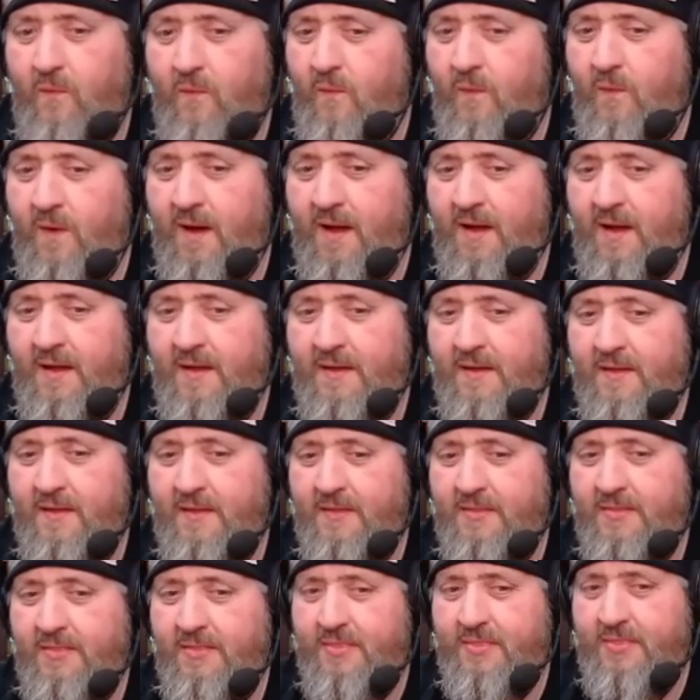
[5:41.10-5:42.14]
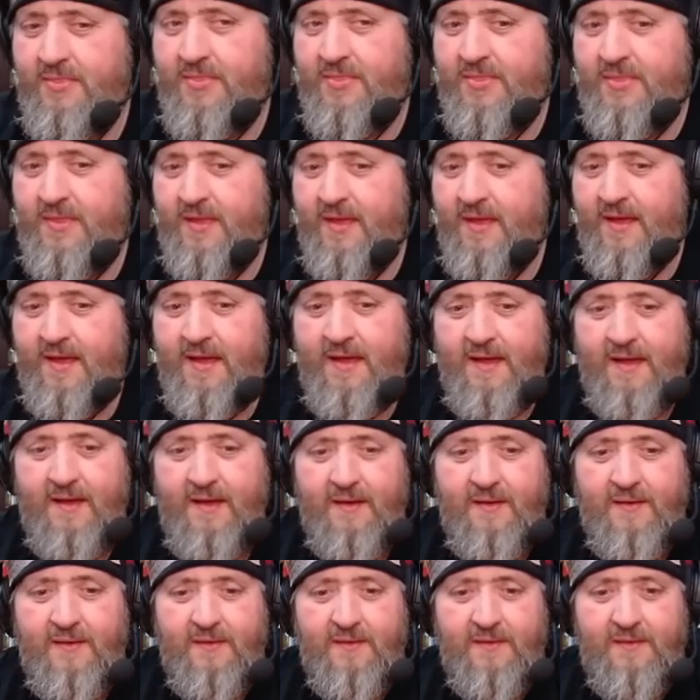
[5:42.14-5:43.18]
What the
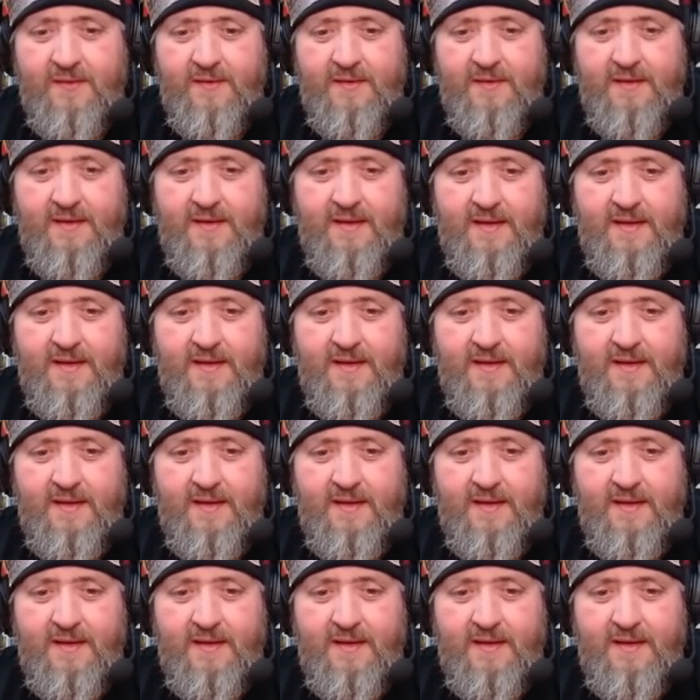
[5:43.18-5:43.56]
hell?